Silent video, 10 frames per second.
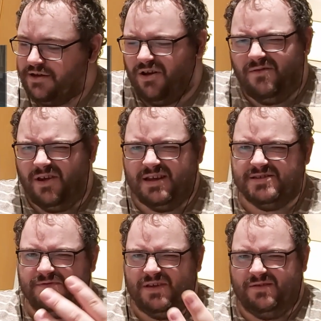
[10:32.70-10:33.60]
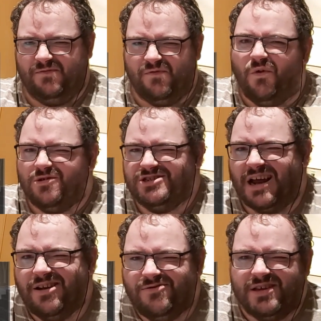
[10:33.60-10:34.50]
Kind of like as if he
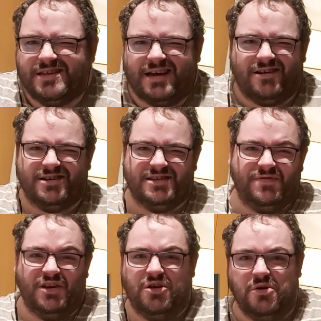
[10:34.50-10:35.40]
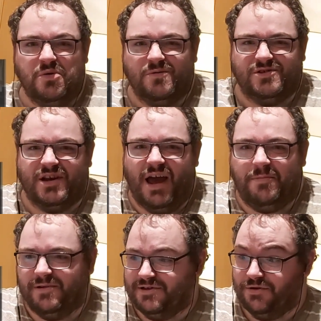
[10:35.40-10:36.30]
foreshadowed the attack, like as if he knew it was going to
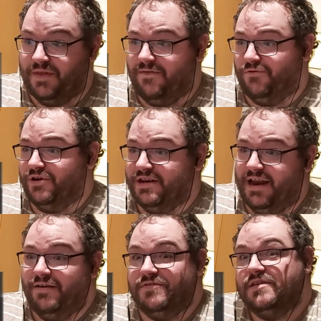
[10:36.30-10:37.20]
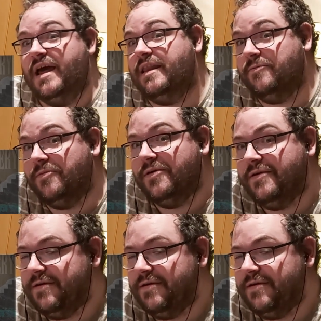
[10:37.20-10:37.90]
happen, so therefore he didn't have to tell him.